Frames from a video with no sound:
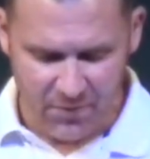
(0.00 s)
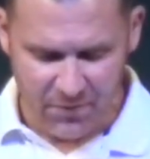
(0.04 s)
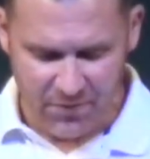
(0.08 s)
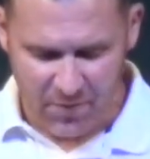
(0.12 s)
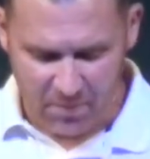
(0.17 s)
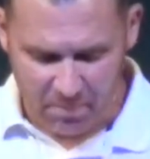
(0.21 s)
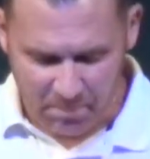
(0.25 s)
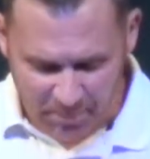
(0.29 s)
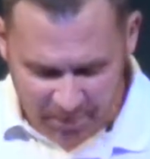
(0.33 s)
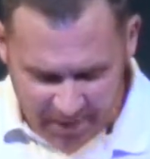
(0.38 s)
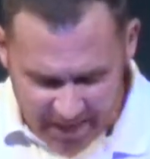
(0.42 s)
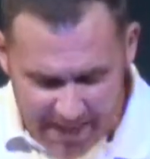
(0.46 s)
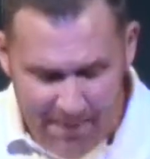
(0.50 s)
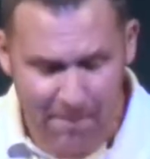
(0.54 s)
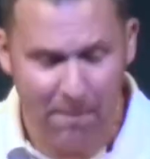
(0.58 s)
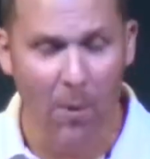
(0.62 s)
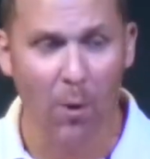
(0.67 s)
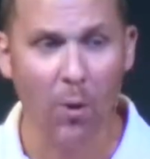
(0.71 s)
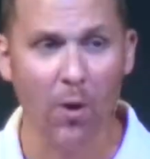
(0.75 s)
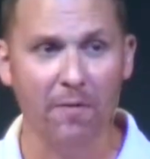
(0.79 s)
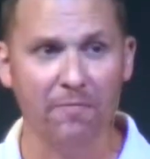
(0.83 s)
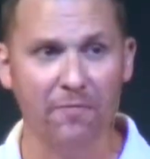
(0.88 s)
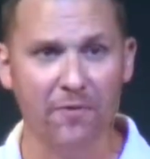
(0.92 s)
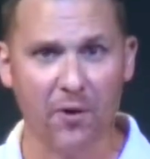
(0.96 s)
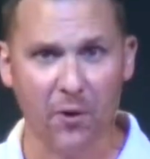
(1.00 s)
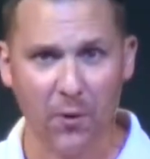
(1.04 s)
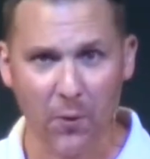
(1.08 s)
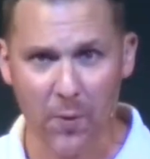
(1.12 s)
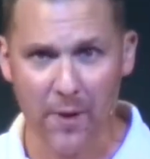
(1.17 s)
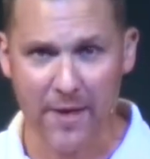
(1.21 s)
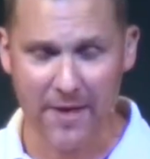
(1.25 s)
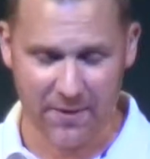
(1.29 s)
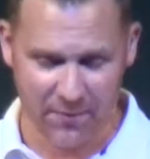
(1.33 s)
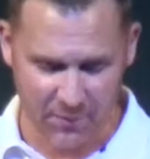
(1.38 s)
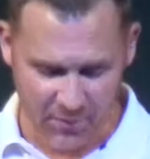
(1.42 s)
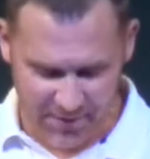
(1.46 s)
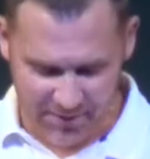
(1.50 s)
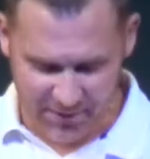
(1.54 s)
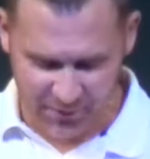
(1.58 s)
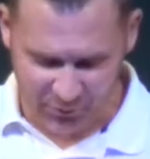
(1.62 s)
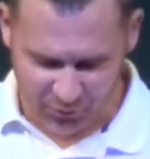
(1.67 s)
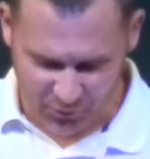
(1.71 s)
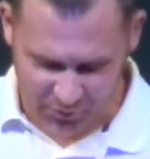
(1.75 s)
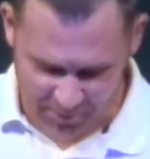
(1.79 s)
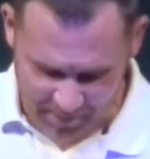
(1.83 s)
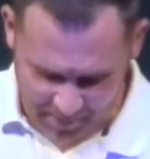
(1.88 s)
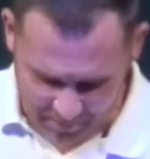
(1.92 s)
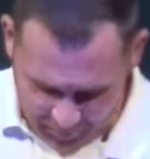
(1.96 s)
the people of Crete, read
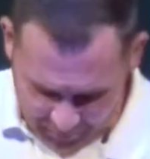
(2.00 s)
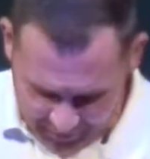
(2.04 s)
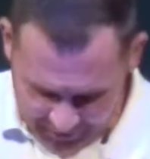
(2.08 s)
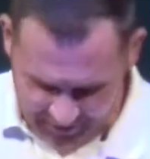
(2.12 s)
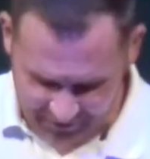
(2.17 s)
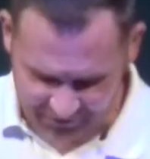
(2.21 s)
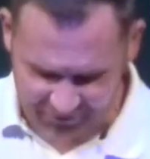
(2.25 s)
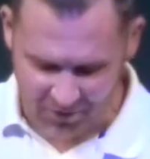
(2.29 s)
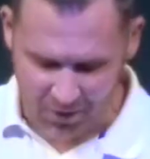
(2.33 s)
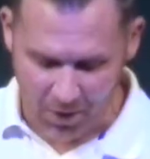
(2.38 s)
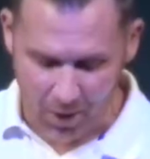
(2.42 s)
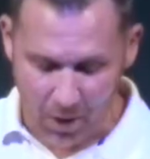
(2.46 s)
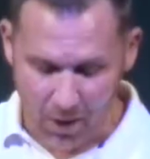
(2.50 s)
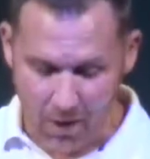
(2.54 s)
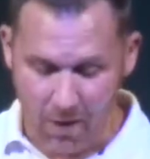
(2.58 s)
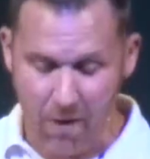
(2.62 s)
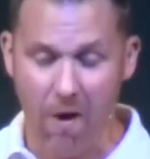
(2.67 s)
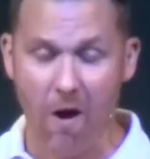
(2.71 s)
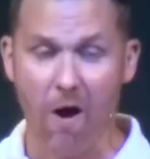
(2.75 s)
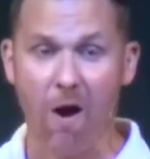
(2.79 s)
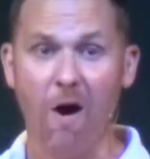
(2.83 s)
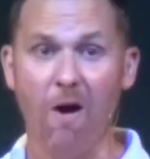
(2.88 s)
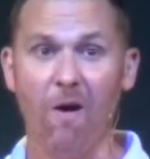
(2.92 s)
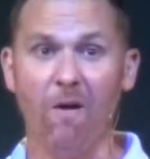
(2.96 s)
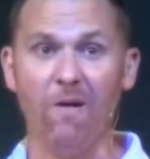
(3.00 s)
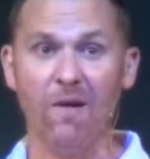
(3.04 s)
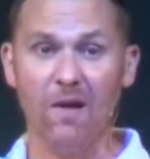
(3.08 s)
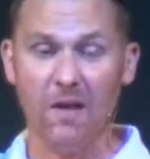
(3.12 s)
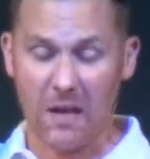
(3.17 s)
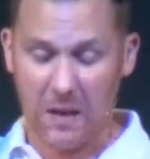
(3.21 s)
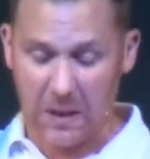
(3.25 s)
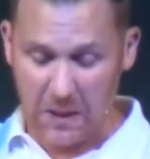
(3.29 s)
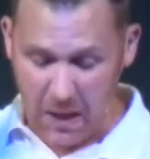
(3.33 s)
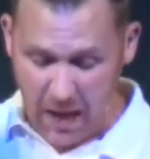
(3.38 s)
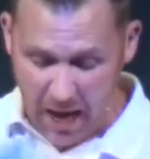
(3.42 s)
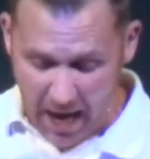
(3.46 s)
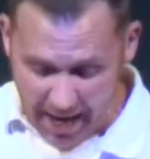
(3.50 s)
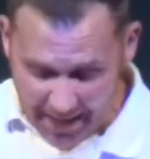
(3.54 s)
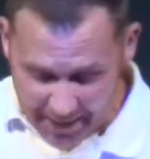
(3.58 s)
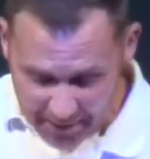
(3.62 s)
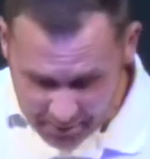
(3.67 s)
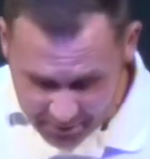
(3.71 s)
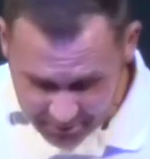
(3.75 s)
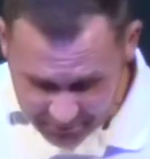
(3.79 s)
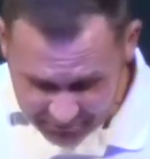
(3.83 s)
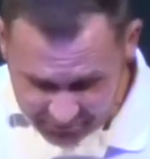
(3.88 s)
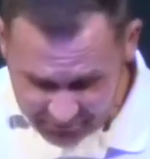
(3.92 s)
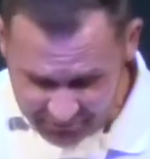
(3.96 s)
this with me please, are all
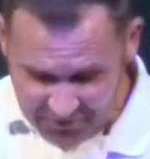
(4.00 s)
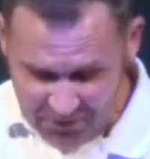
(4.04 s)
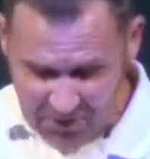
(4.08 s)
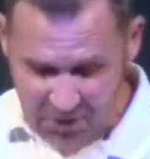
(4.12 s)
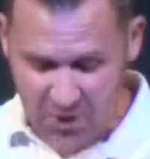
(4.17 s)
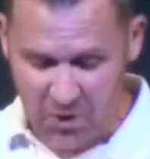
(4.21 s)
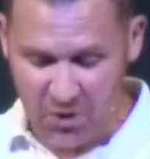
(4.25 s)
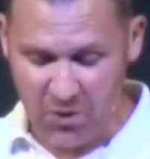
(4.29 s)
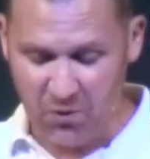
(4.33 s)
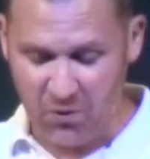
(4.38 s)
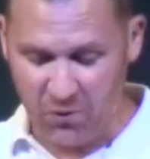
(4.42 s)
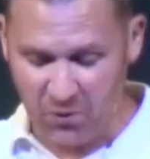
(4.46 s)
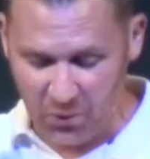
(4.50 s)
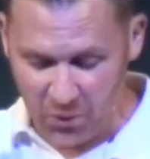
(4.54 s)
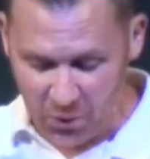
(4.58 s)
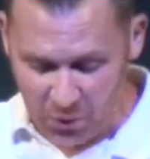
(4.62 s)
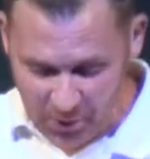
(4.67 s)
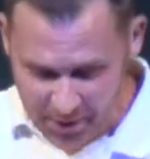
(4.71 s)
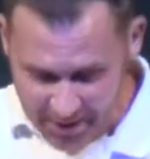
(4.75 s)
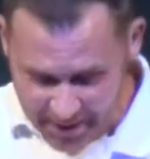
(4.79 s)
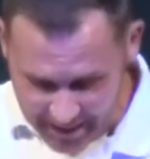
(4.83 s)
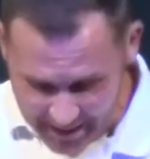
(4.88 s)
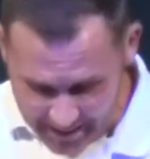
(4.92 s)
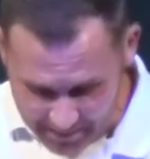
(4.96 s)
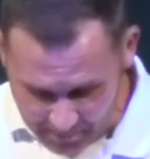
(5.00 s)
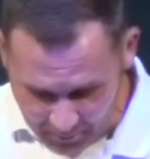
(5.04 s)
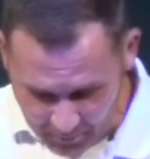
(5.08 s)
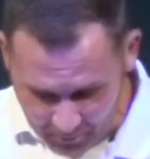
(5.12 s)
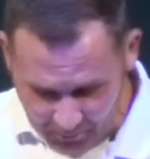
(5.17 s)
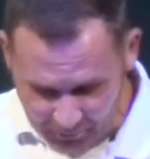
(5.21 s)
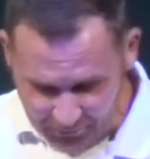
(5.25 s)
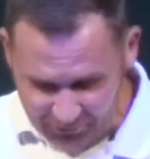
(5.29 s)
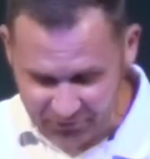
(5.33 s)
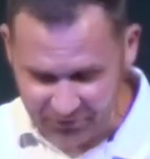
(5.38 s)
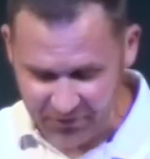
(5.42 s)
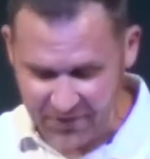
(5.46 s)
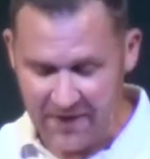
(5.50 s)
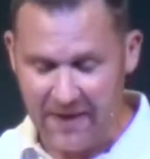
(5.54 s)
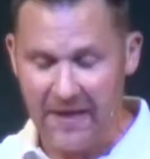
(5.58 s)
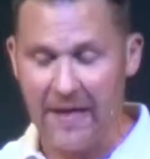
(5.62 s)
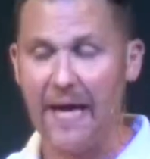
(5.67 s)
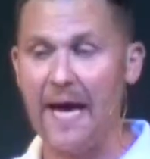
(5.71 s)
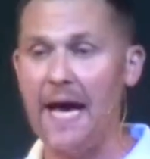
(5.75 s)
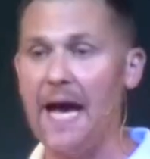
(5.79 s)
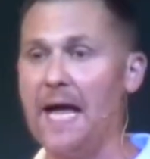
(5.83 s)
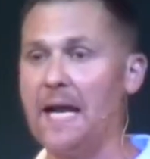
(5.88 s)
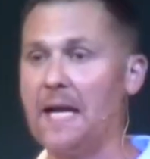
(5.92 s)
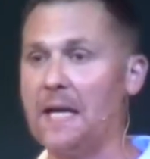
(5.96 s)
liars, cruel animals,
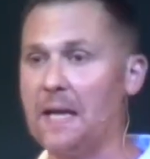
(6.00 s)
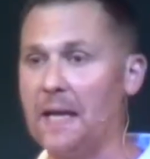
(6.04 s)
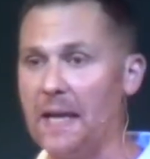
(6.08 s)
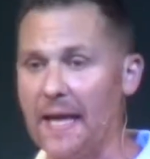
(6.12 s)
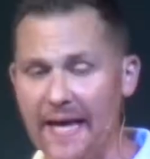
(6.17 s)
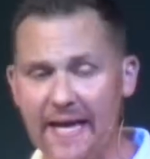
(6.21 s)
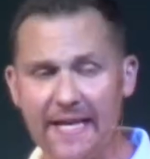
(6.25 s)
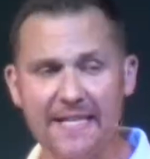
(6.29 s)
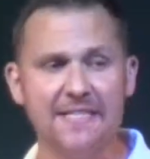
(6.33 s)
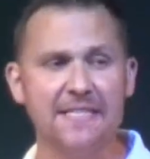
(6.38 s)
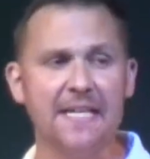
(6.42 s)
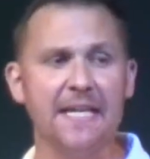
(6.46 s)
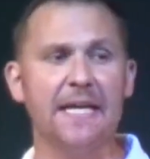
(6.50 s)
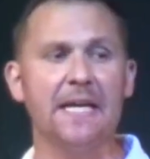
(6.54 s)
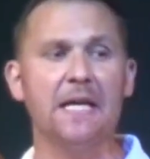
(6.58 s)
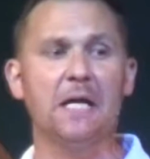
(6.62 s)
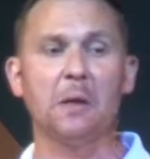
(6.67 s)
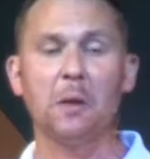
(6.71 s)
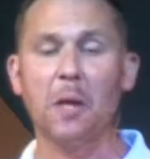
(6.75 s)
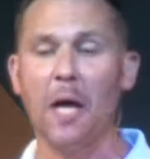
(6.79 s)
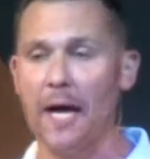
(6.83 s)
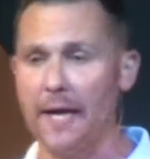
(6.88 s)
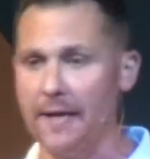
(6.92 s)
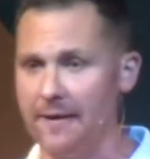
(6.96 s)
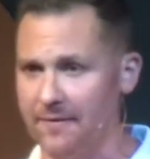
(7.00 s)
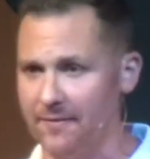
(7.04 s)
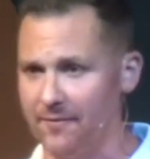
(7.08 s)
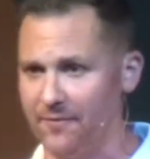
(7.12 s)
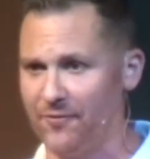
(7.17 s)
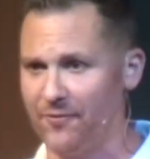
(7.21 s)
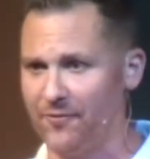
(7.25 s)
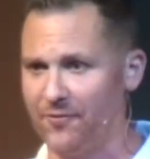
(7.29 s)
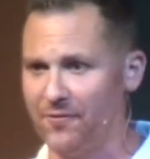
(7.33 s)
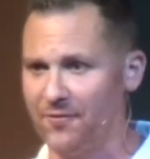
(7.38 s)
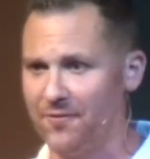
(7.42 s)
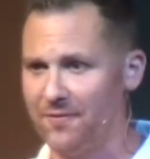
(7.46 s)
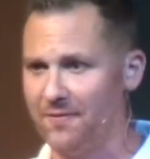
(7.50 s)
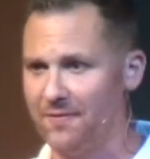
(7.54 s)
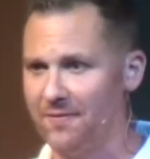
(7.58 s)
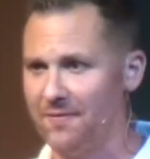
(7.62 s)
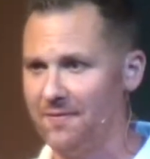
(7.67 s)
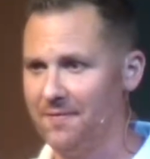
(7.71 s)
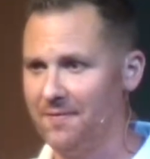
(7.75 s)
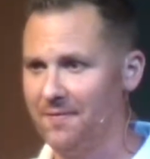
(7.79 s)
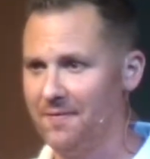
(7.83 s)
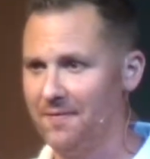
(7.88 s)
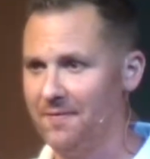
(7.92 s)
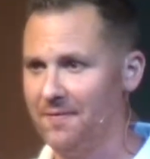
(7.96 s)
and lazy gluttons.
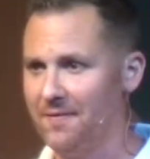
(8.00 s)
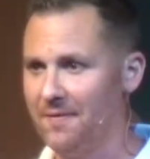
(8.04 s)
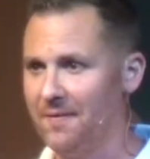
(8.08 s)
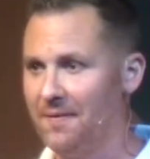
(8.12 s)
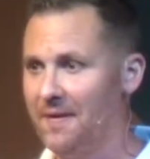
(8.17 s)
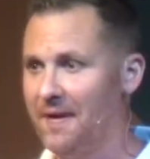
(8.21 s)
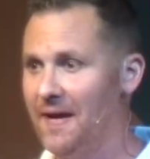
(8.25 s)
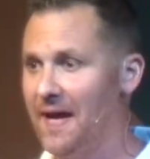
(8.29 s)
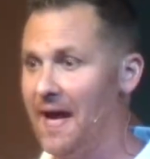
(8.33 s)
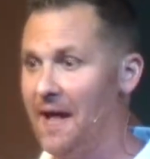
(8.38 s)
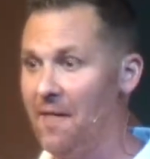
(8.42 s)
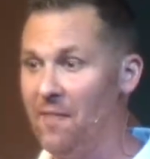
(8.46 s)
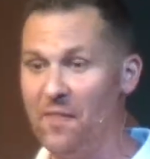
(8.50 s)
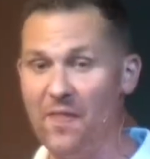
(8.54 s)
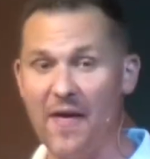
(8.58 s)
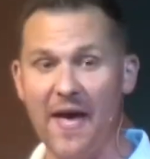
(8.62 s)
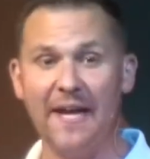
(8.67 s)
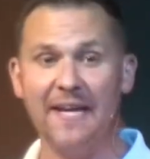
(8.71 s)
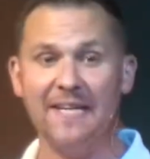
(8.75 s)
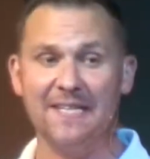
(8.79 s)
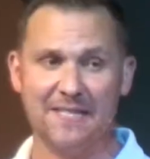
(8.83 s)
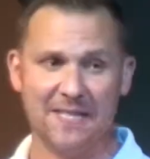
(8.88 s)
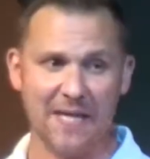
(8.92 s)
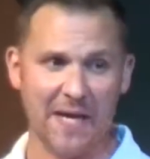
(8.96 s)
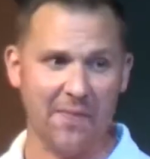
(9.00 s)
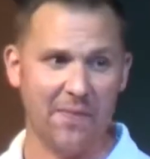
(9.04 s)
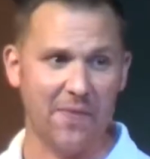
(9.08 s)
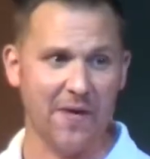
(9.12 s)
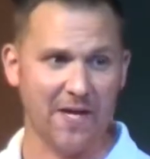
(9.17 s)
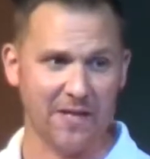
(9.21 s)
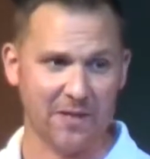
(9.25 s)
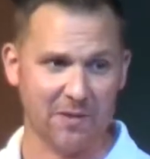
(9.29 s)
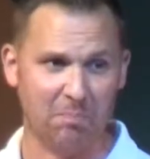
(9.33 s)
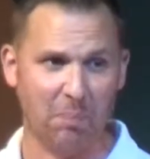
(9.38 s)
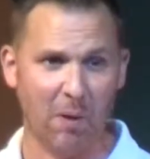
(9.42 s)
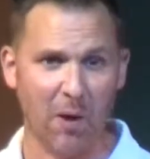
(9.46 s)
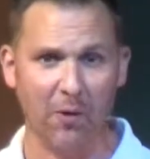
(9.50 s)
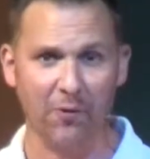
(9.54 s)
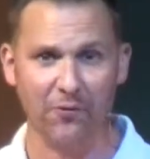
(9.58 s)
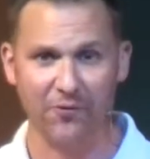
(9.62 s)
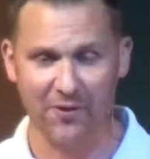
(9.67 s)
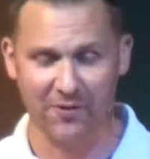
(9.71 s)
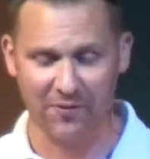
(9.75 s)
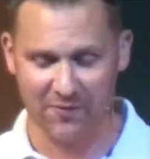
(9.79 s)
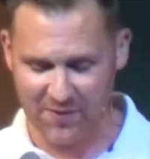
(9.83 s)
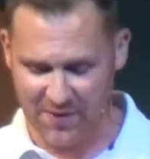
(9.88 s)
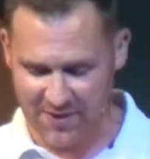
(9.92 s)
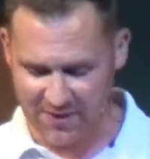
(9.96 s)
And then he said this, Paul
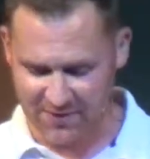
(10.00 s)
says